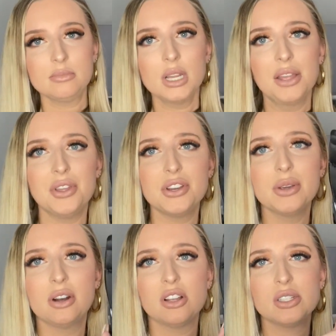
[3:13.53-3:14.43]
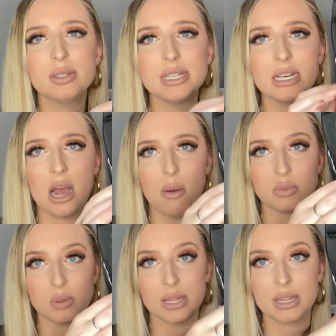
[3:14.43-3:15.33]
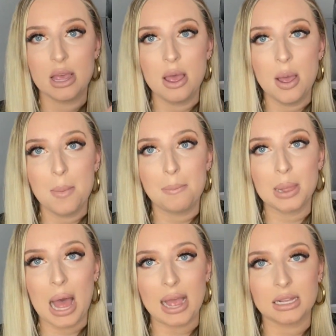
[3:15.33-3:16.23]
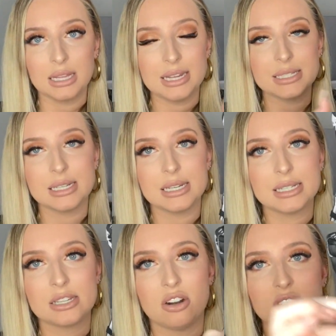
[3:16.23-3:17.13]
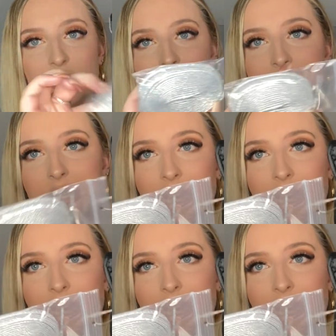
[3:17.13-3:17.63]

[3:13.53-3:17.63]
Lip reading: And then you can also see it comes with black laces and also these